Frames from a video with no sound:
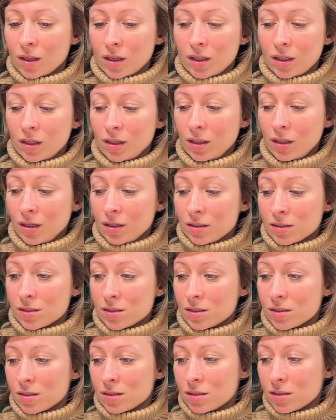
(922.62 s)
Yes,
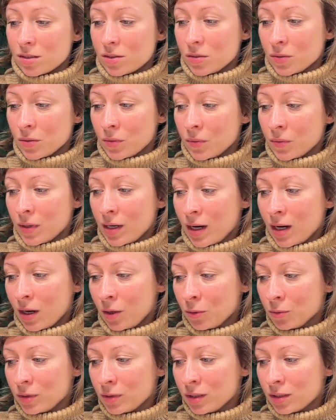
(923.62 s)
so
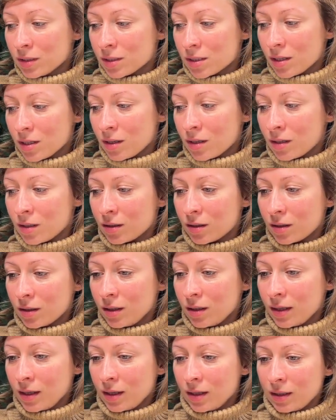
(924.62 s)
how things are
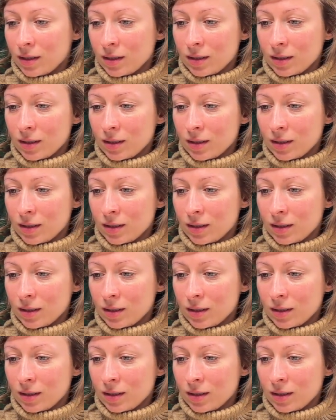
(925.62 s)
laid